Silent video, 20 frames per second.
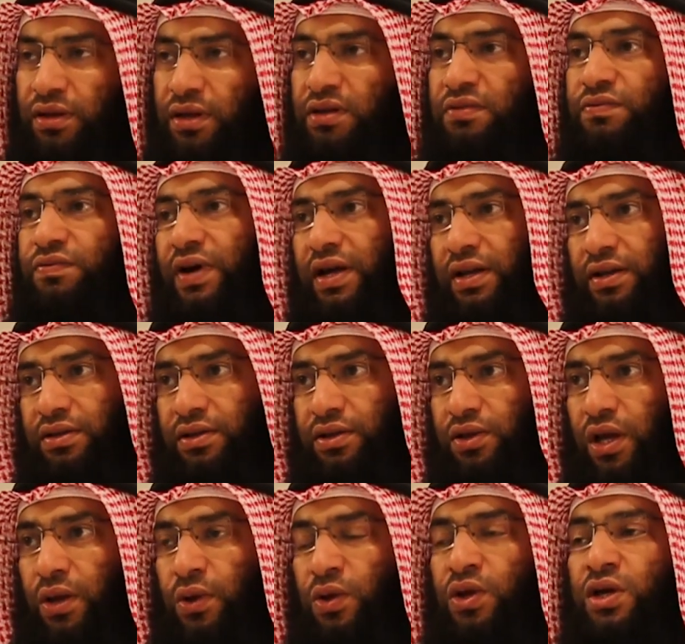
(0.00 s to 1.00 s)
invalid,
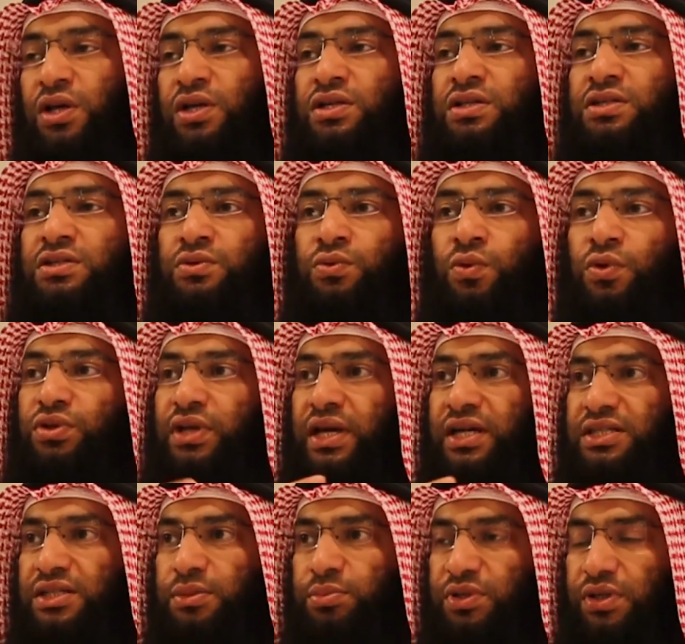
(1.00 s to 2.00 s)
mm. is not
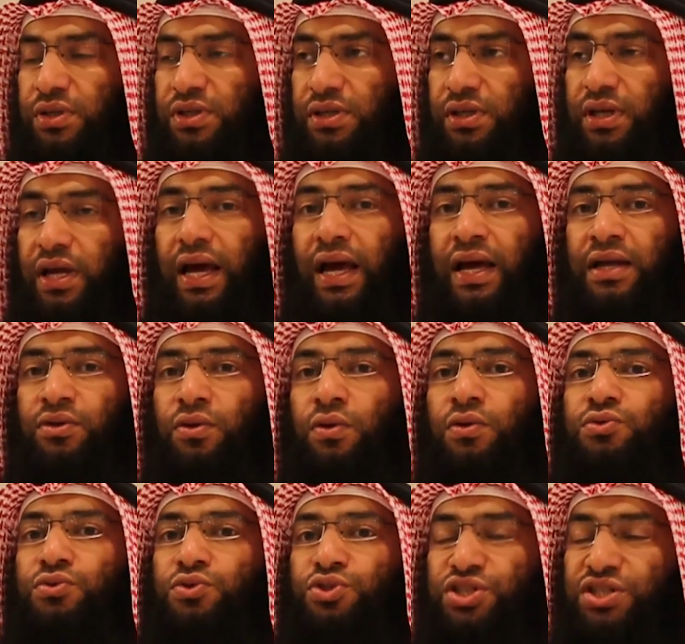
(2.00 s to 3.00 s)
accepted, and
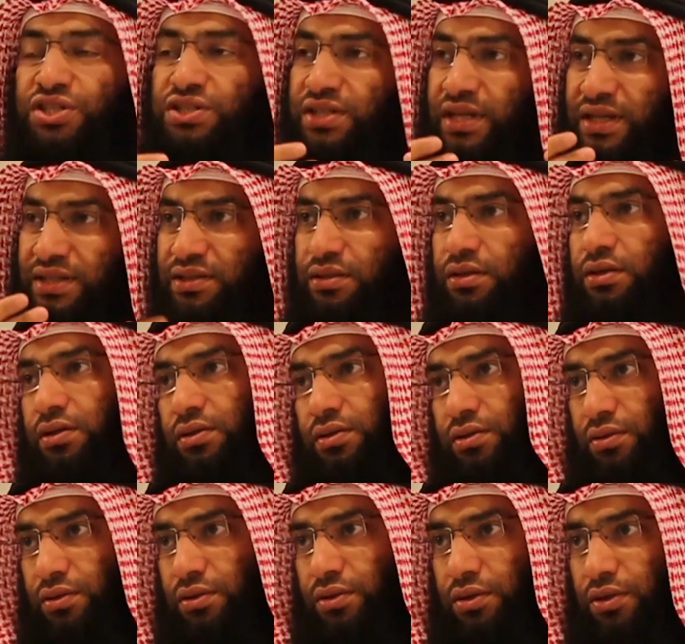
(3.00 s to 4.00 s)
also she is a sinner
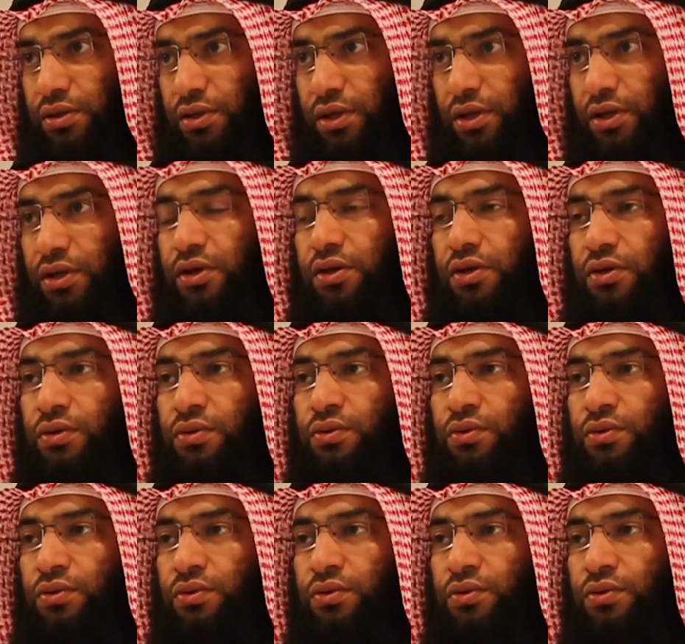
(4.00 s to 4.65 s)
hmm.